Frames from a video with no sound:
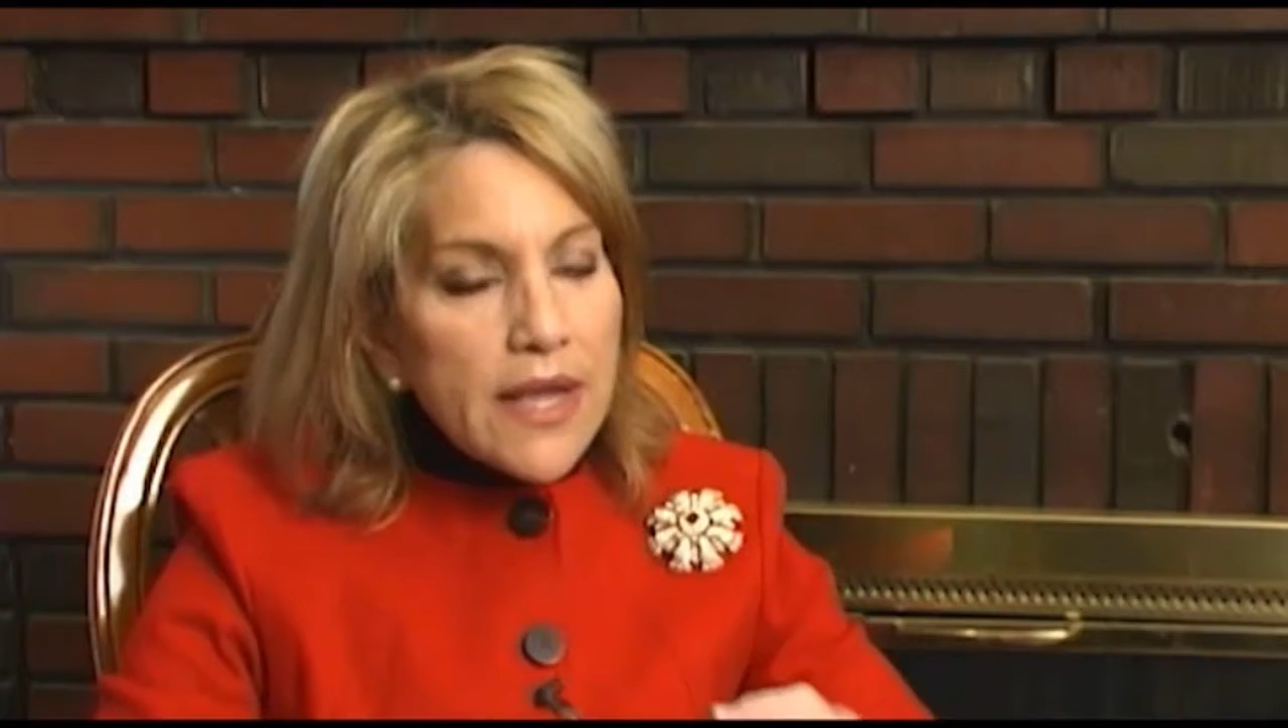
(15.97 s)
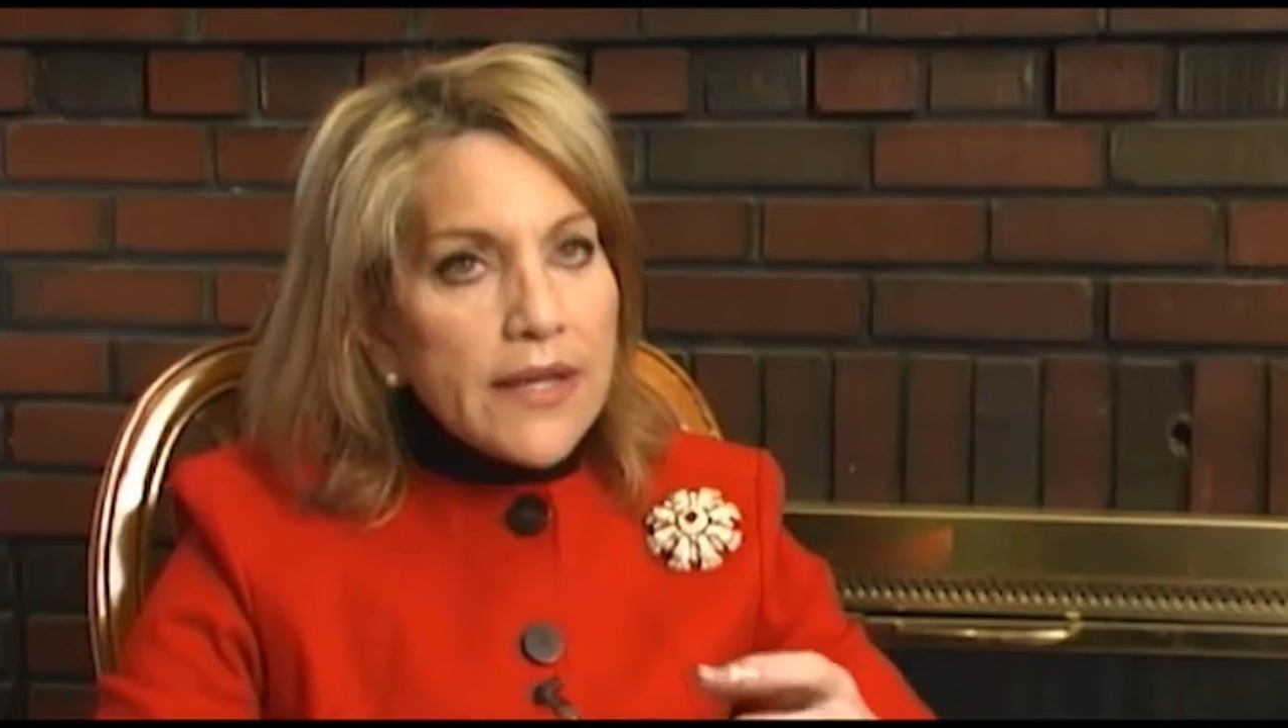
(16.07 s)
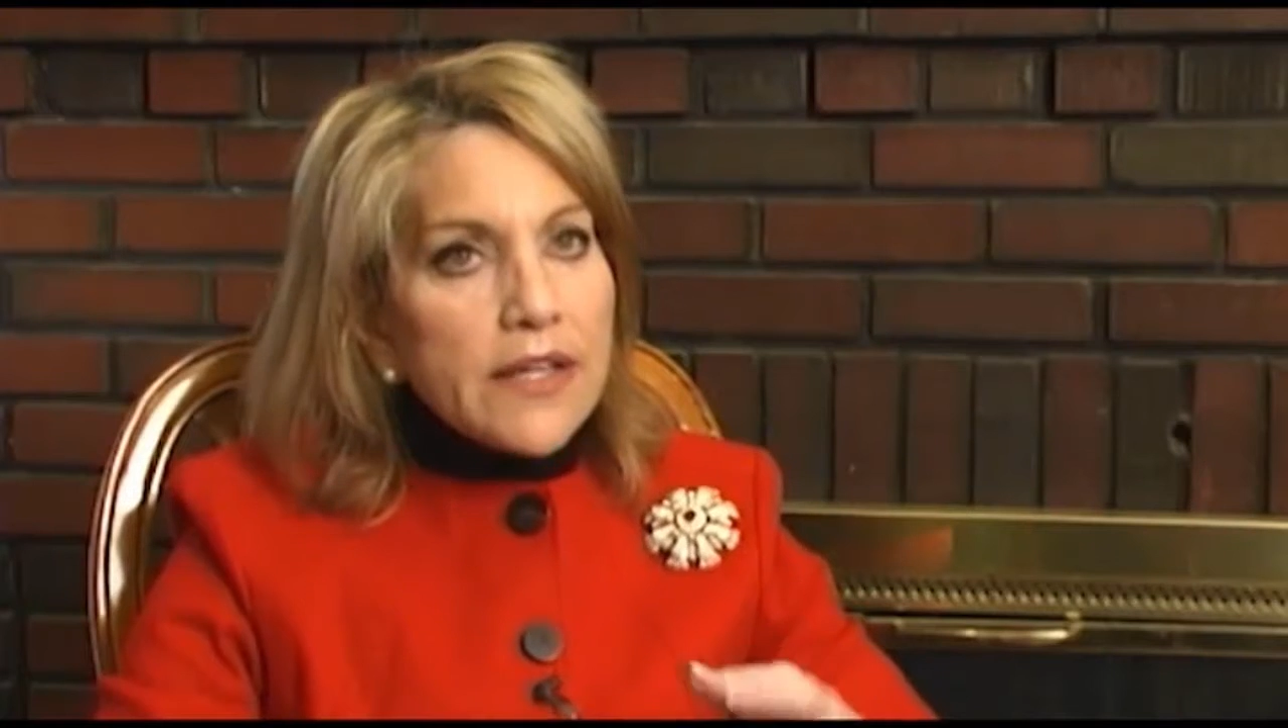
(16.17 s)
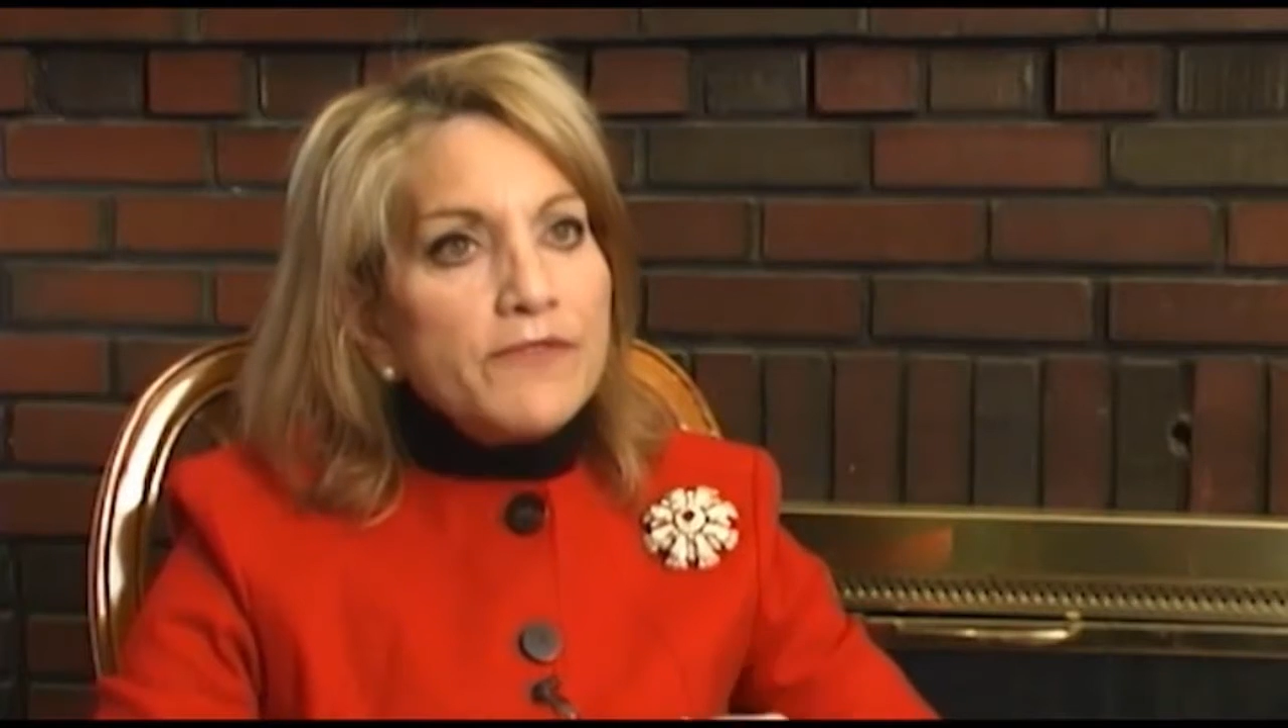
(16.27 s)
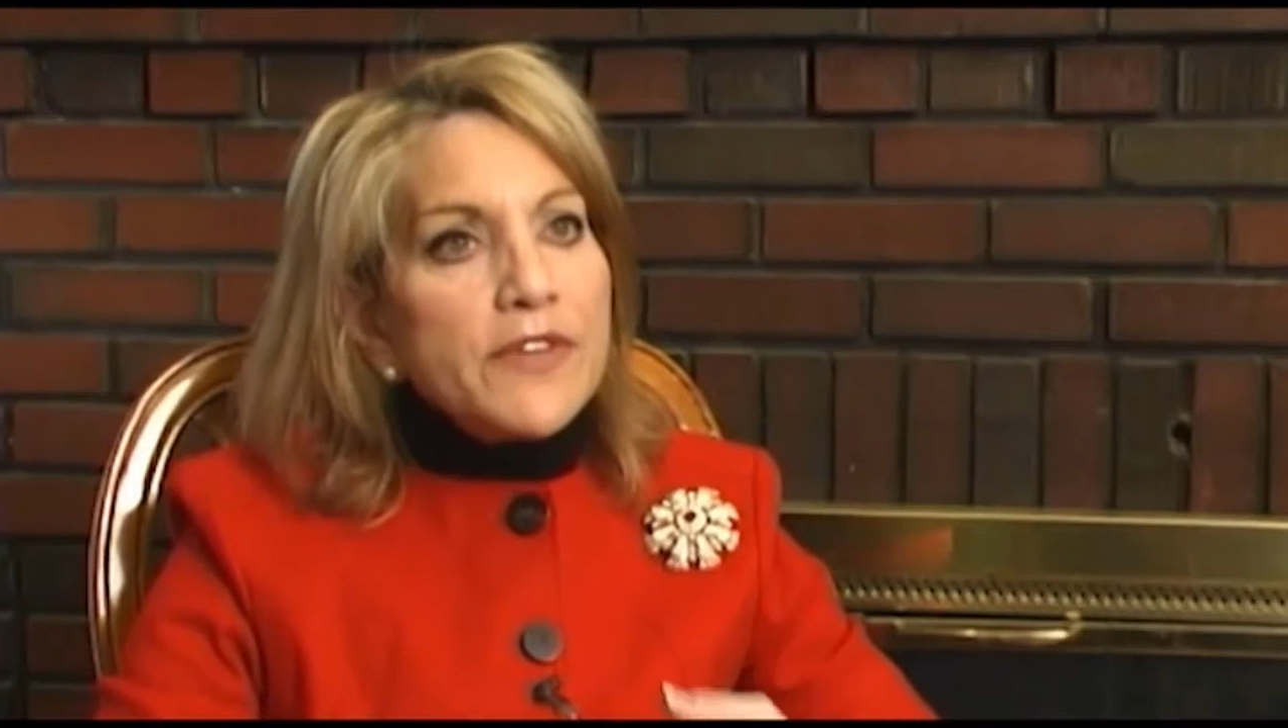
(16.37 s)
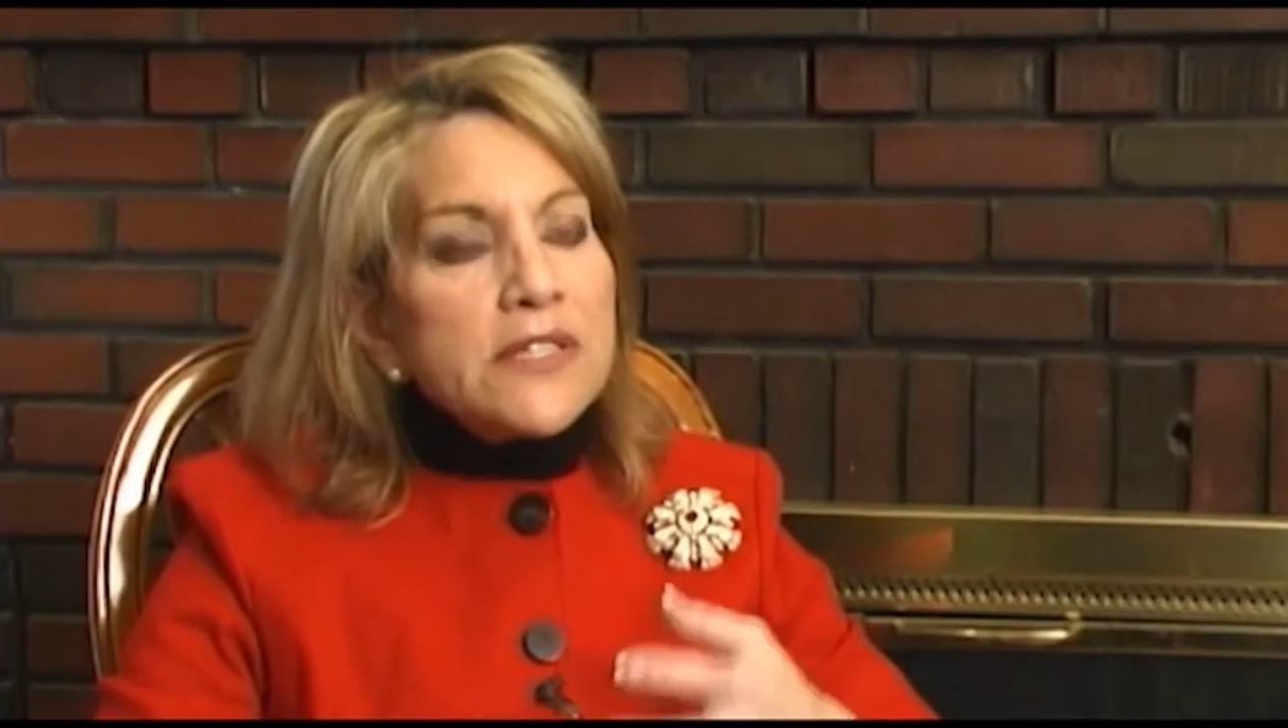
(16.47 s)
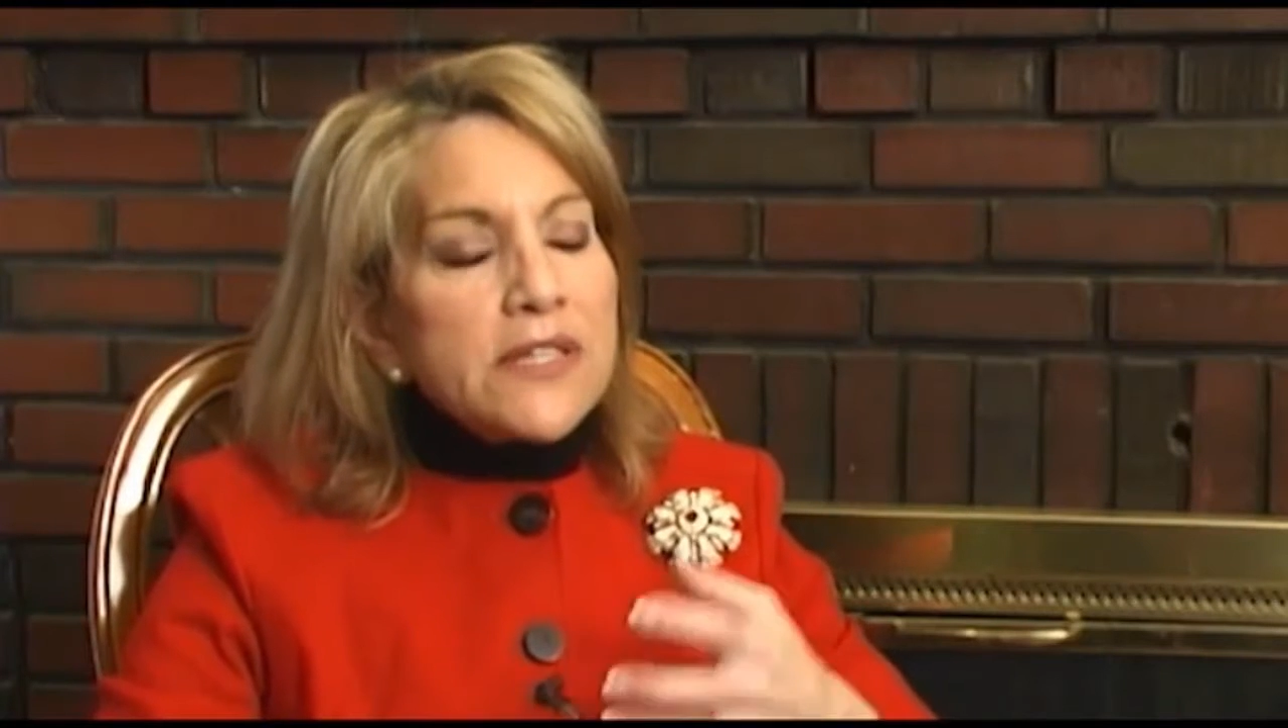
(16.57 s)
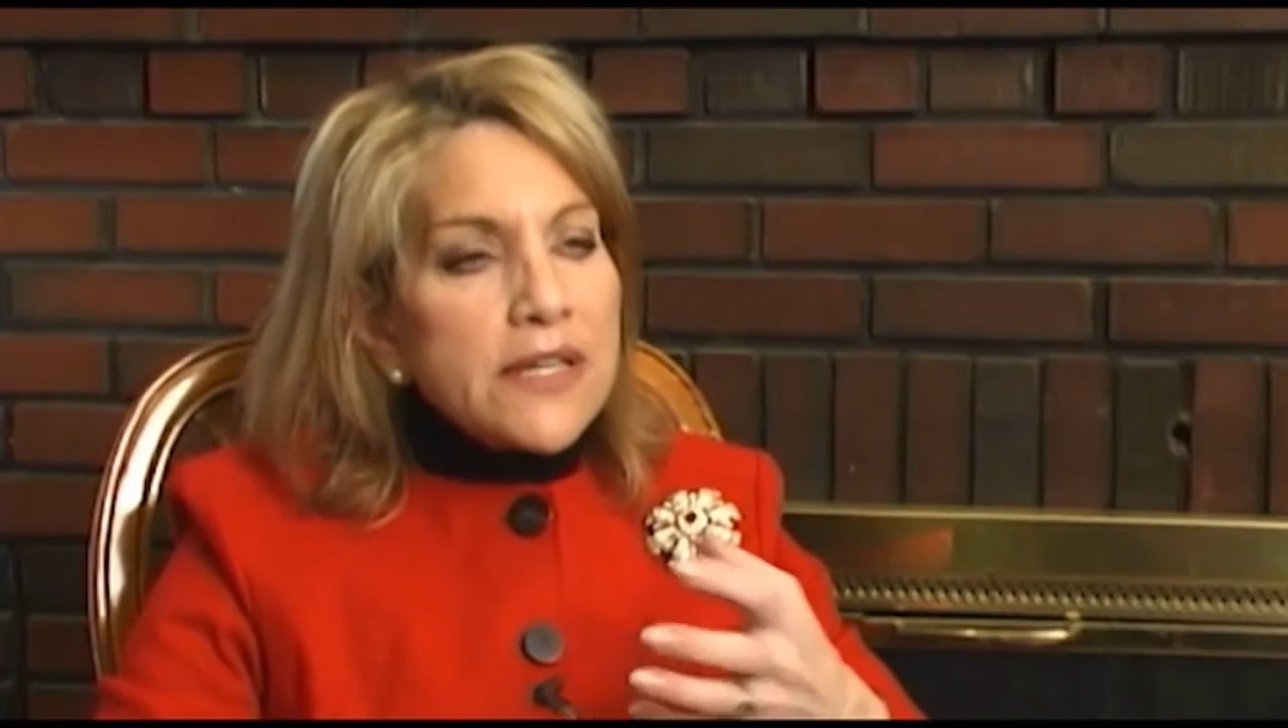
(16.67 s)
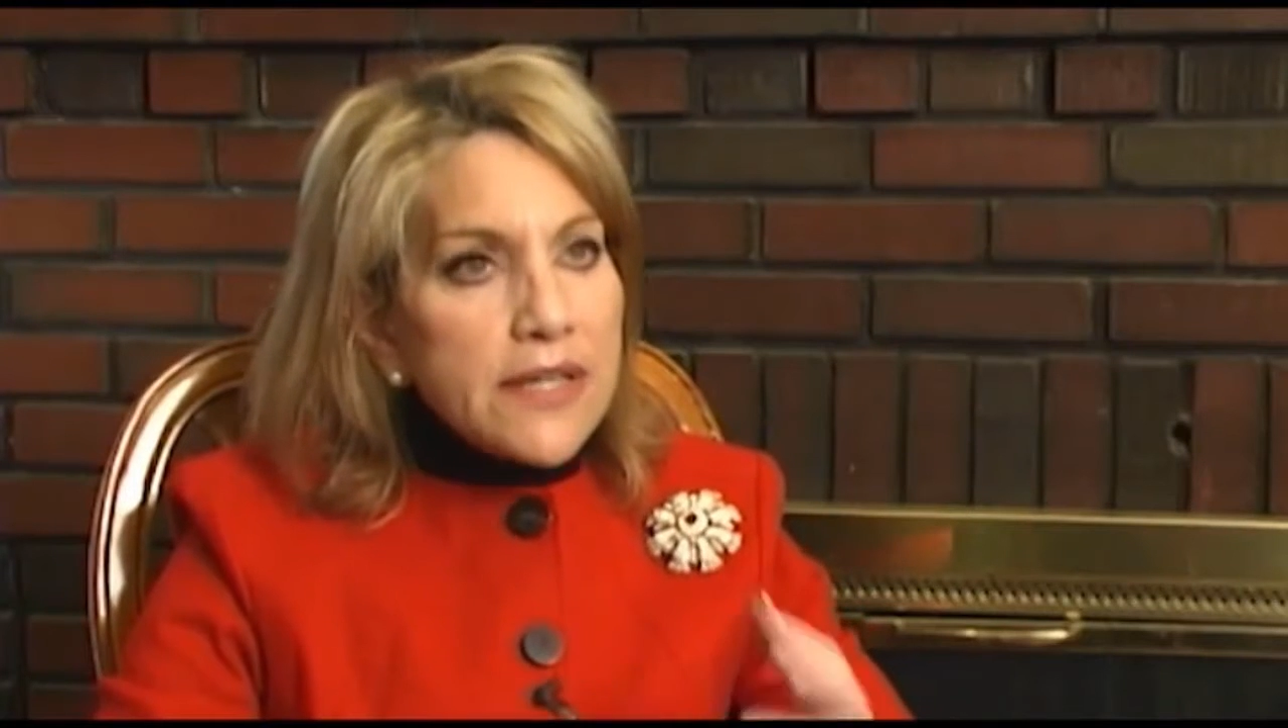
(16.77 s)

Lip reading: and convincing